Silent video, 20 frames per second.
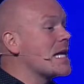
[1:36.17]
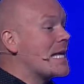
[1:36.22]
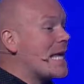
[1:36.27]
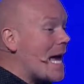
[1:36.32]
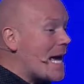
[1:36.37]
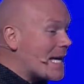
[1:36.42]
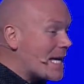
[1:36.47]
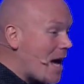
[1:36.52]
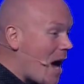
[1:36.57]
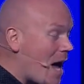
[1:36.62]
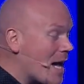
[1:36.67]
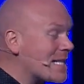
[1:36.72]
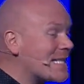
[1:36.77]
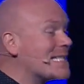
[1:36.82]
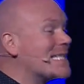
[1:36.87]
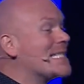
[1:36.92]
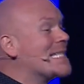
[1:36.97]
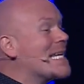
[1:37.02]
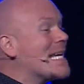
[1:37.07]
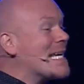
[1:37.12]
yet God
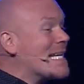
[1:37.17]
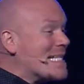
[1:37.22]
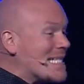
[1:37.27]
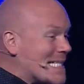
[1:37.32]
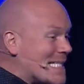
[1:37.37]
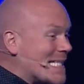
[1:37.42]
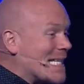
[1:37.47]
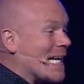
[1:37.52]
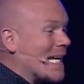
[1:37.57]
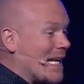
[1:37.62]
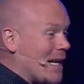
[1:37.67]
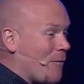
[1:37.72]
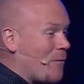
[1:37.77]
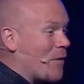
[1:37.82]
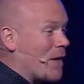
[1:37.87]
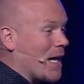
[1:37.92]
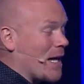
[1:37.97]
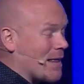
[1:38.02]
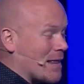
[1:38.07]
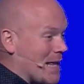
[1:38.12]
did
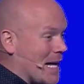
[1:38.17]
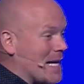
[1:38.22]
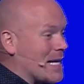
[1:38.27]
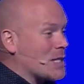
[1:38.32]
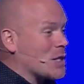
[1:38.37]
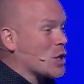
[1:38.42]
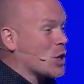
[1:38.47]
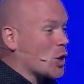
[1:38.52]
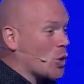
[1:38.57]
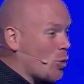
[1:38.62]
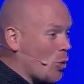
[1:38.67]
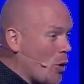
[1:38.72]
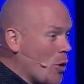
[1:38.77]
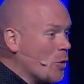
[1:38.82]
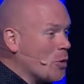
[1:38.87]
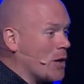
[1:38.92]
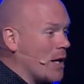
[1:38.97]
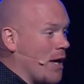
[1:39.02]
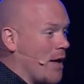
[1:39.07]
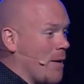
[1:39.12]
significant things through
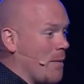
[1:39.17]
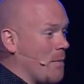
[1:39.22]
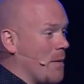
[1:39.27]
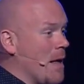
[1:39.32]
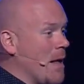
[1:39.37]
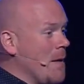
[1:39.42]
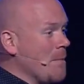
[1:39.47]
them.